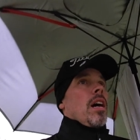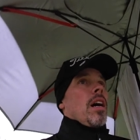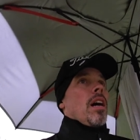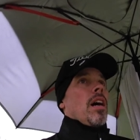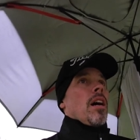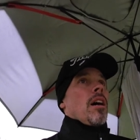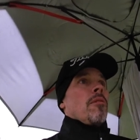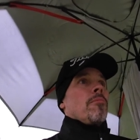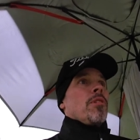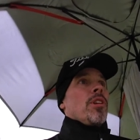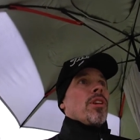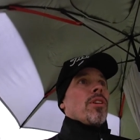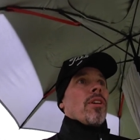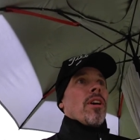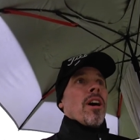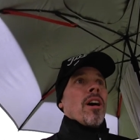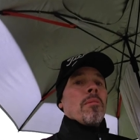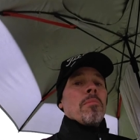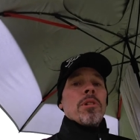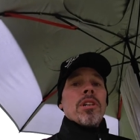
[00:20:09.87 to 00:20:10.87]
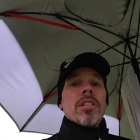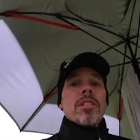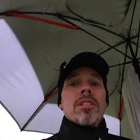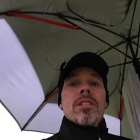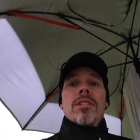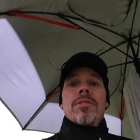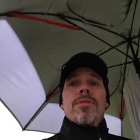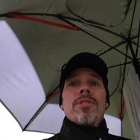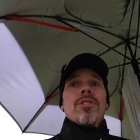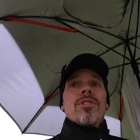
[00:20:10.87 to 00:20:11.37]
Um, you know how much
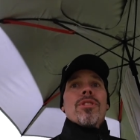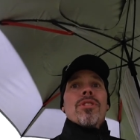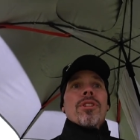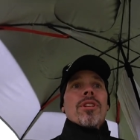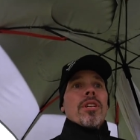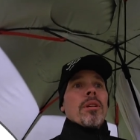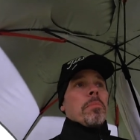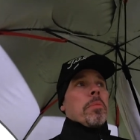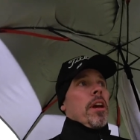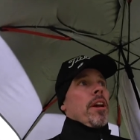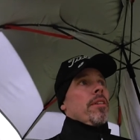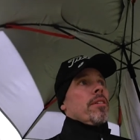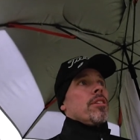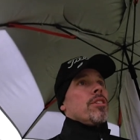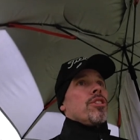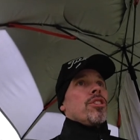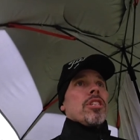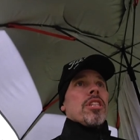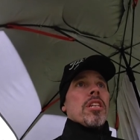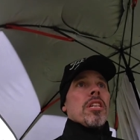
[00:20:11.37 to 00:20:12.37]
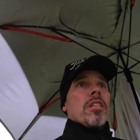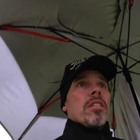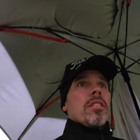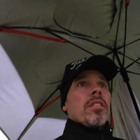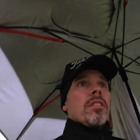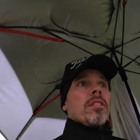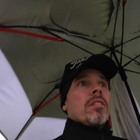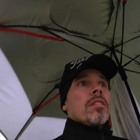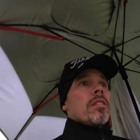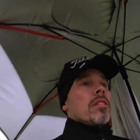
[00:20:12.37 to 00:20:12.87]
if you took a pair of
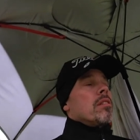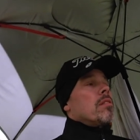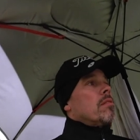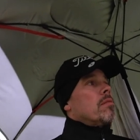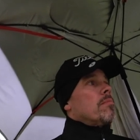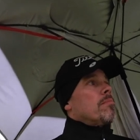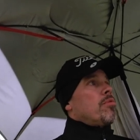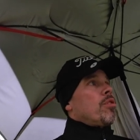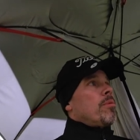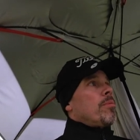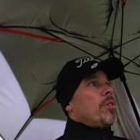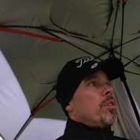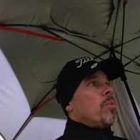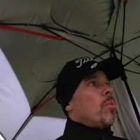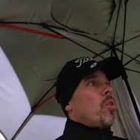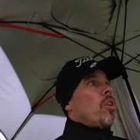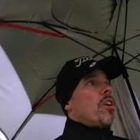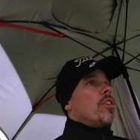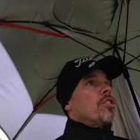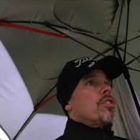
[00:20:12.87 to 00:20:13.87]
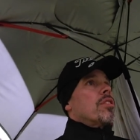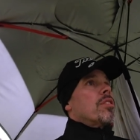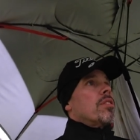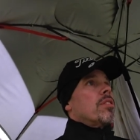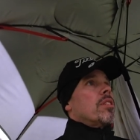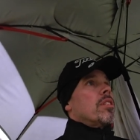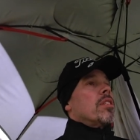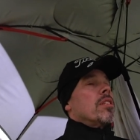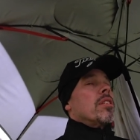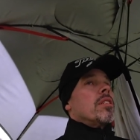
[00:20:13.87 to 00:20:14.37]
jeans and put them in the
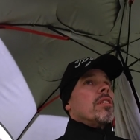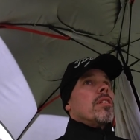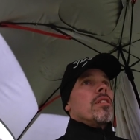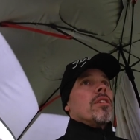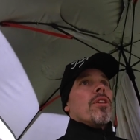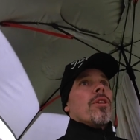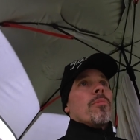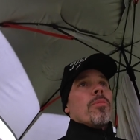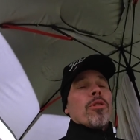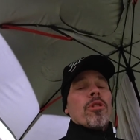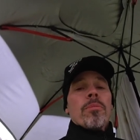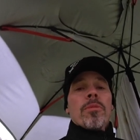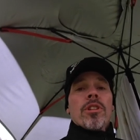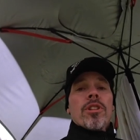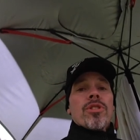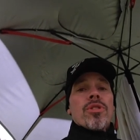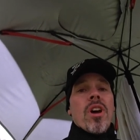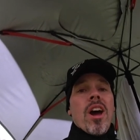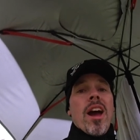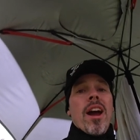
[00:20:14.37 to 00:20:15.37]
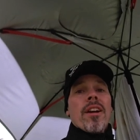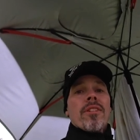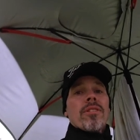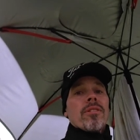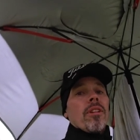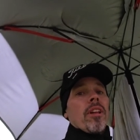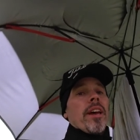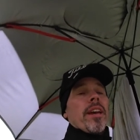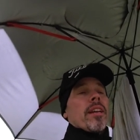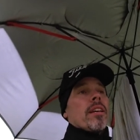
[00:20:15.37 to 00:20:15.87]
washer and then you go to put them in the dryer, they're
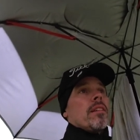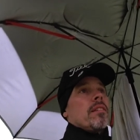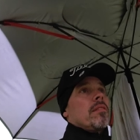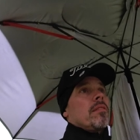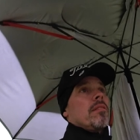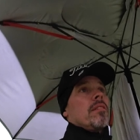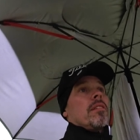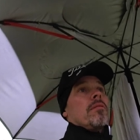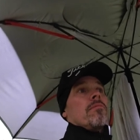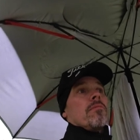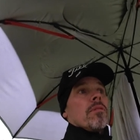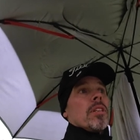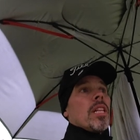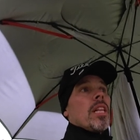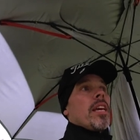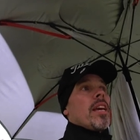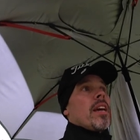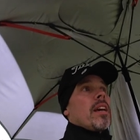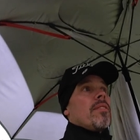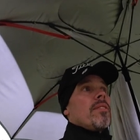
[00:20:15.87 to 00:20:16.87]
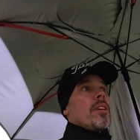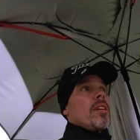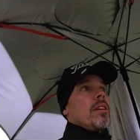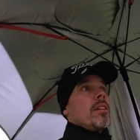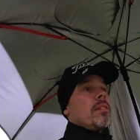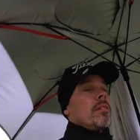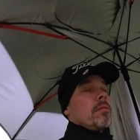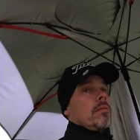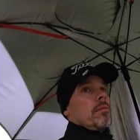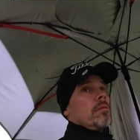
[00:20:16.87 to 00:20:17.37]
like really heavy.
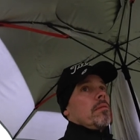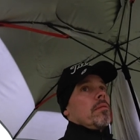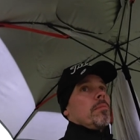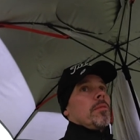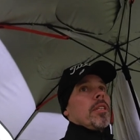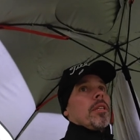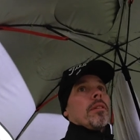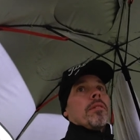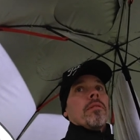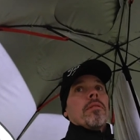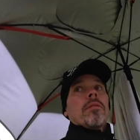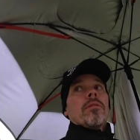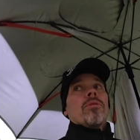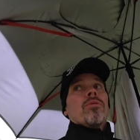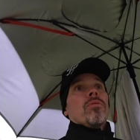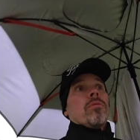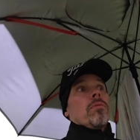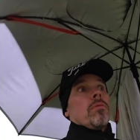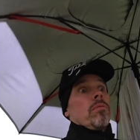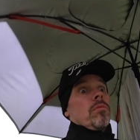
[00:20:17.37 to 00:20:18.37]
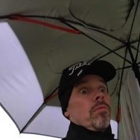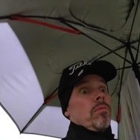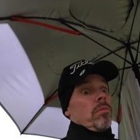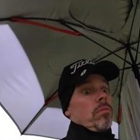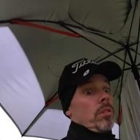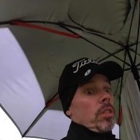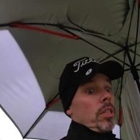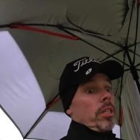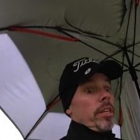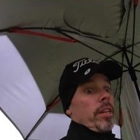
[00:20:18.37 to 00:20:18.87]
I mean,
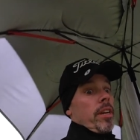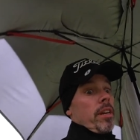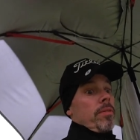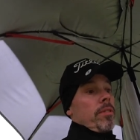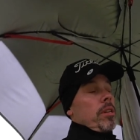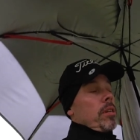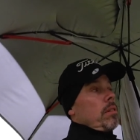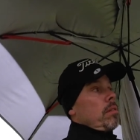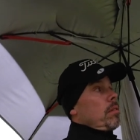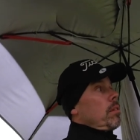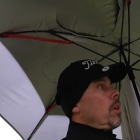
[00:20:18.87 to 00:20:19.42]
really heavy.